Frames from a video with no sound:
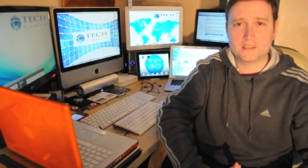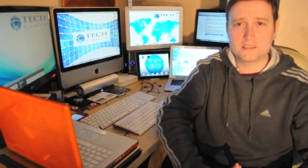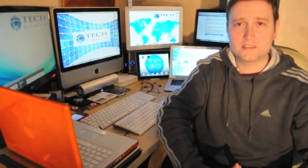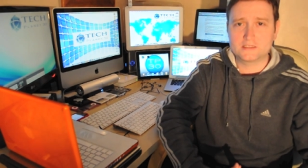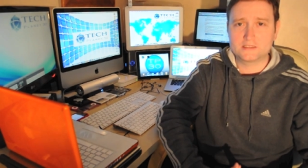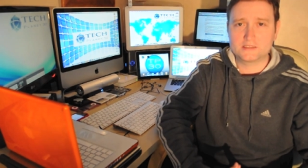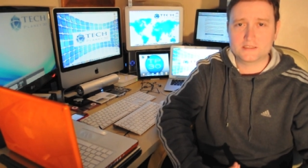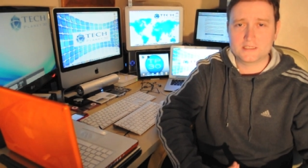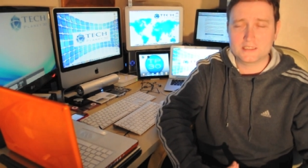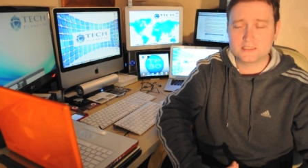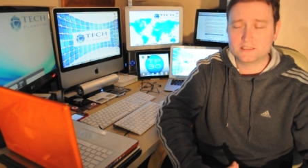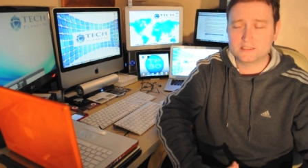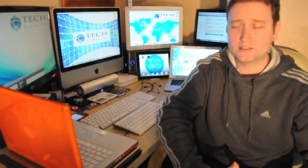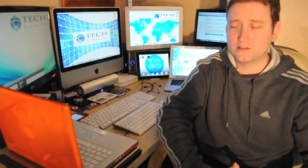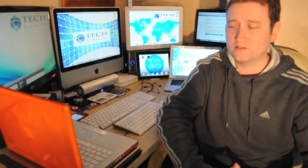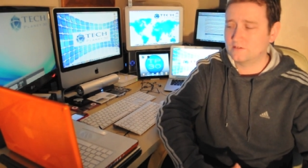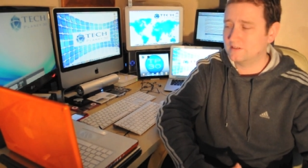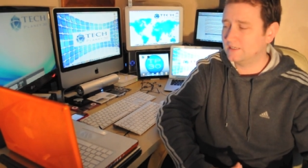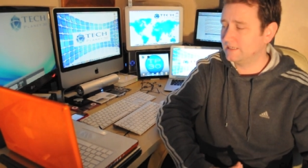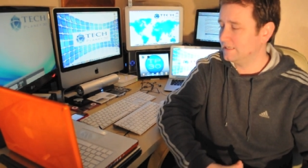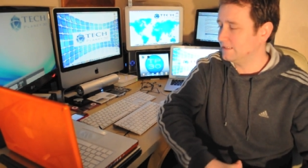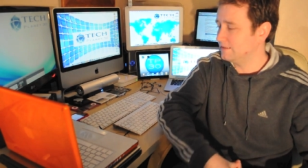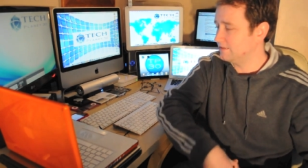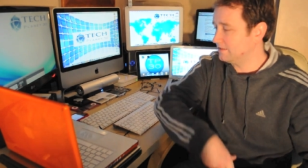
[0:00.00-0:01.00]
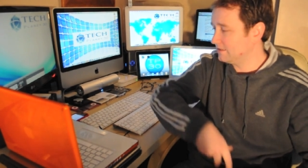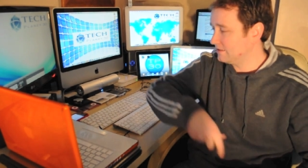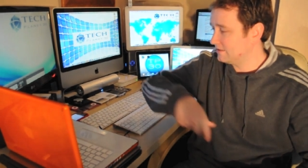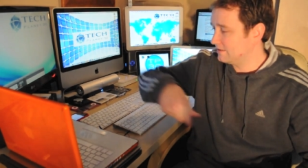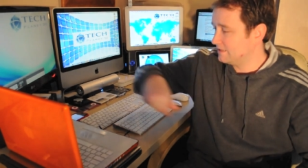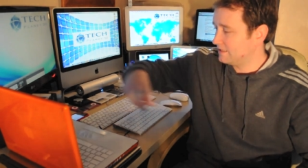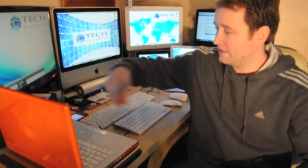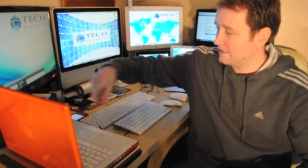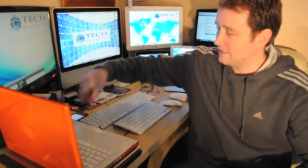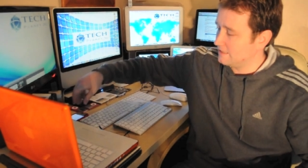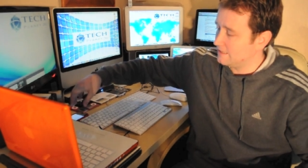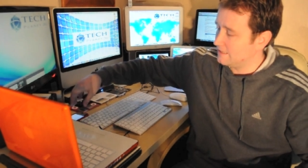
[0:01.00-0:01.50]
English Dictionary, it,
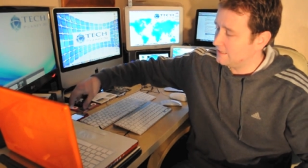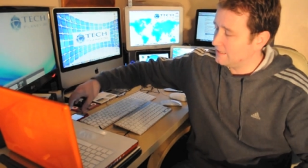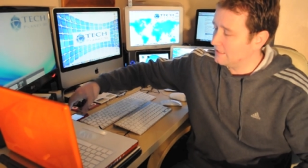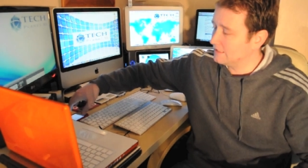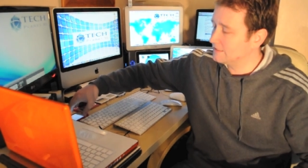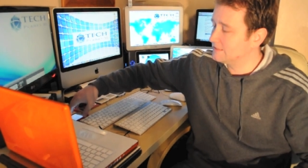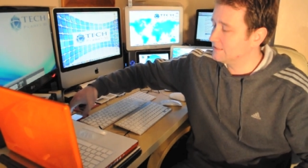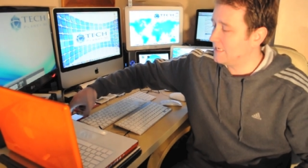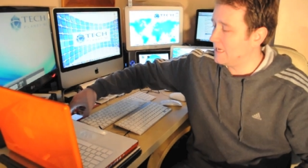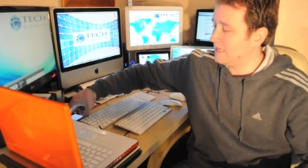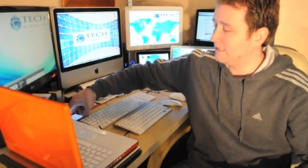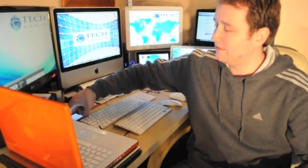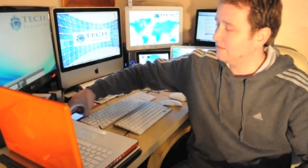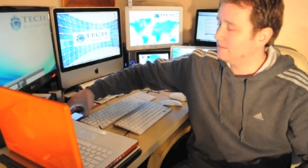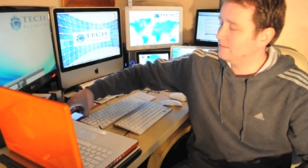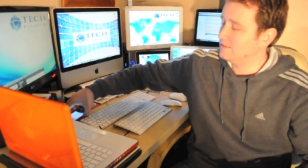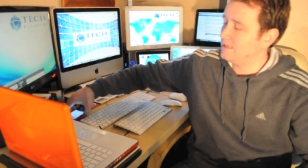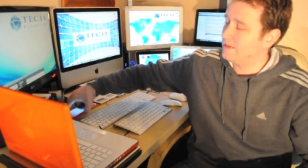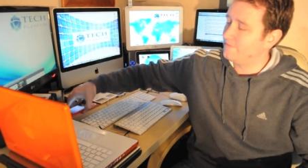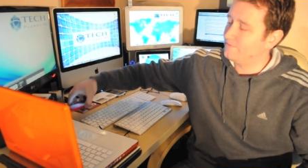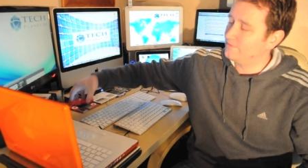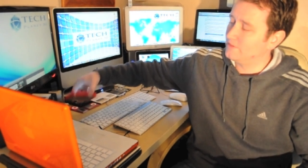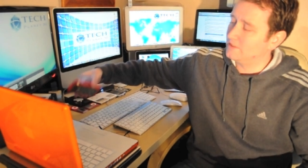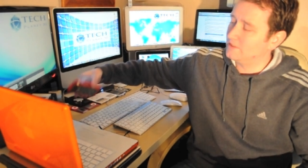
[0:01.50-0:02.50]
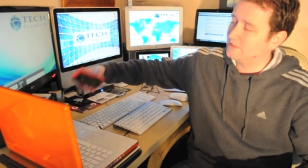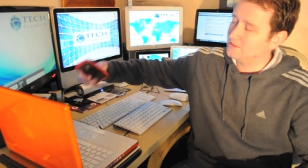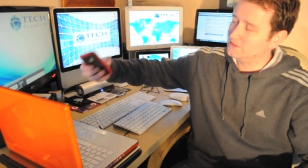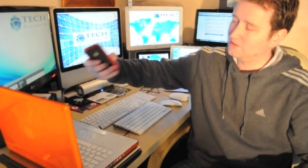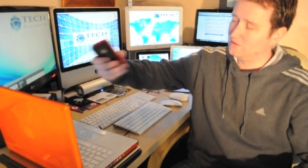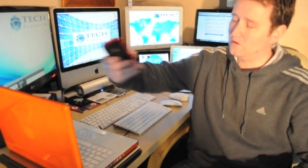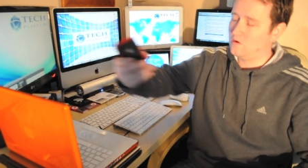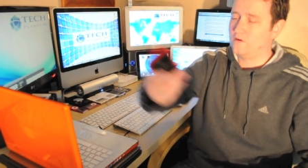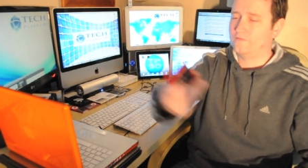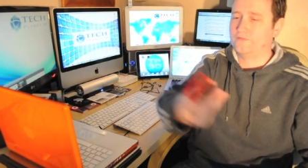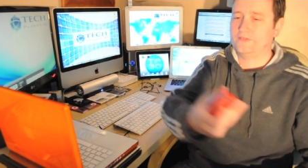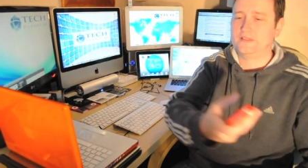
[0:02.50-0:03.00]
the exact definition
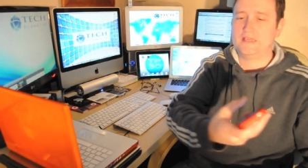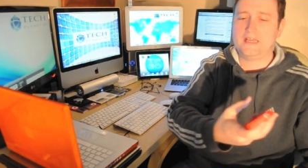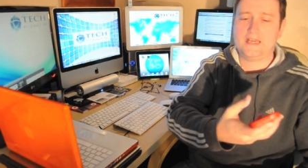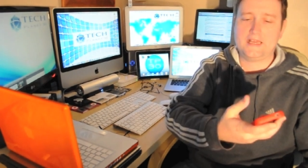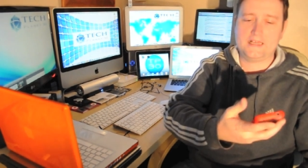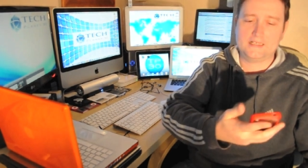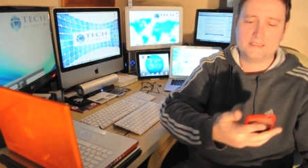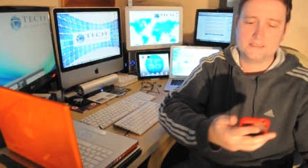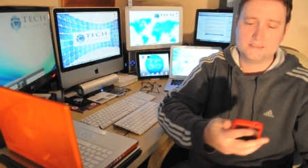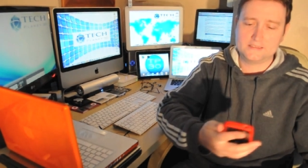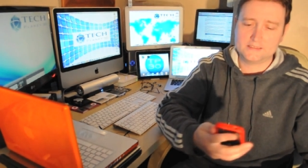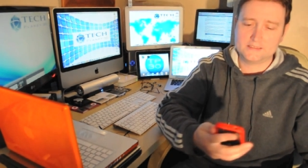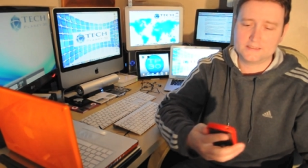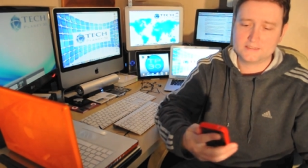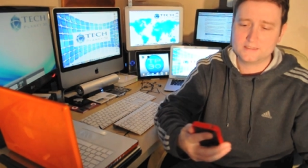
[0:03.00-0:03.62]
of it is